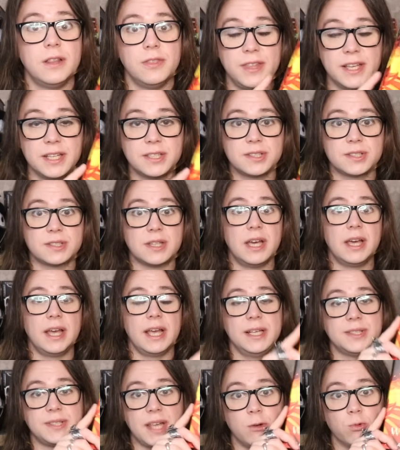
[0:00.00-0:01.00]
This
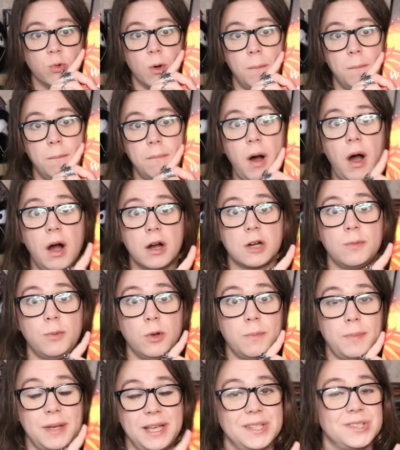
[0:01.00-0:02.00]
is a
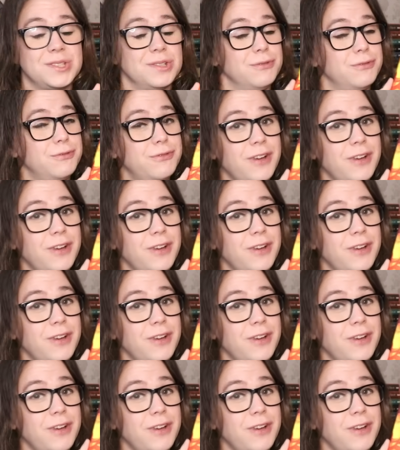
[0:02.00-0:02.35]
remarkable piece of